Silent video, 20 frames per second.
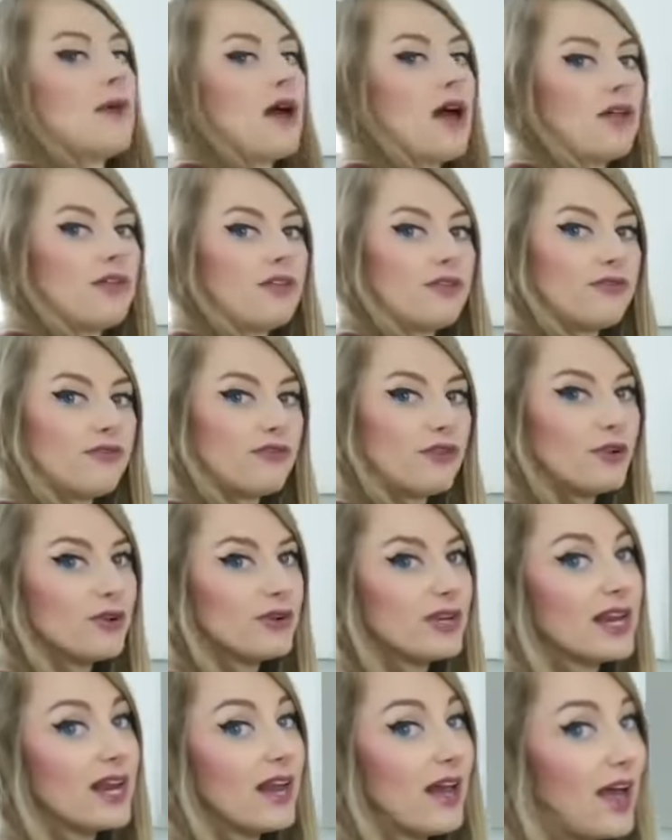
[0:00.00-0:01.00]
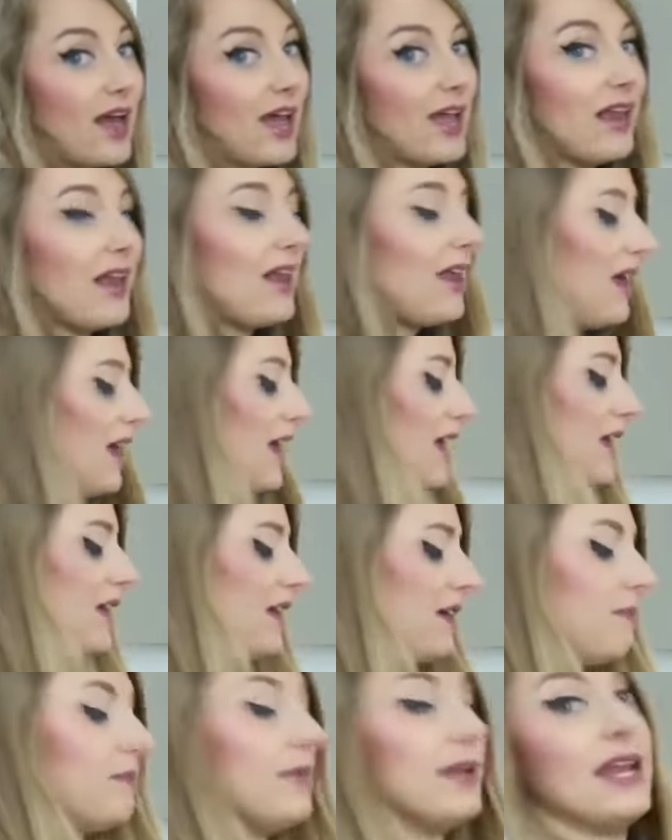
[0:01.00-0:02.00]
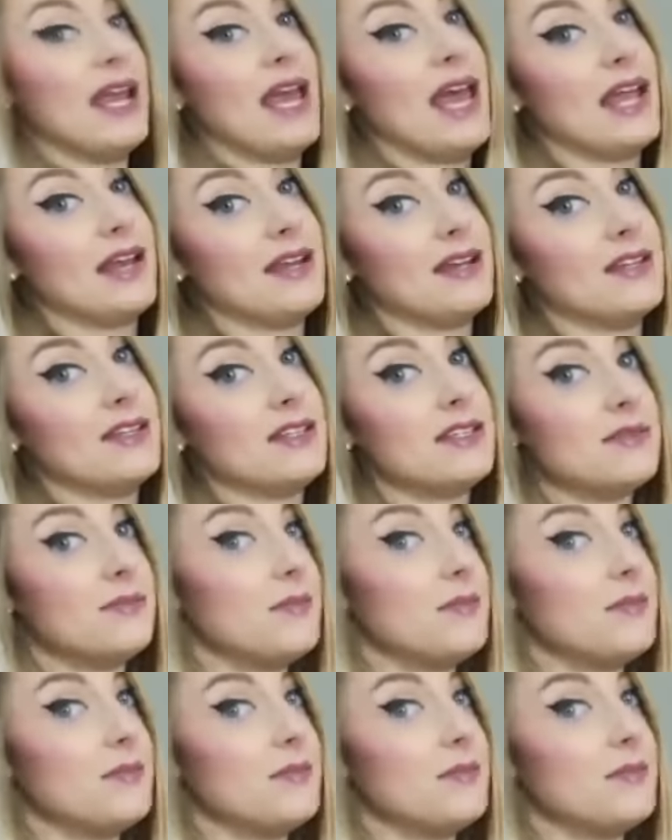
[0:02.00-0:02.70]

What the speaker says: other fruit. And I like bananas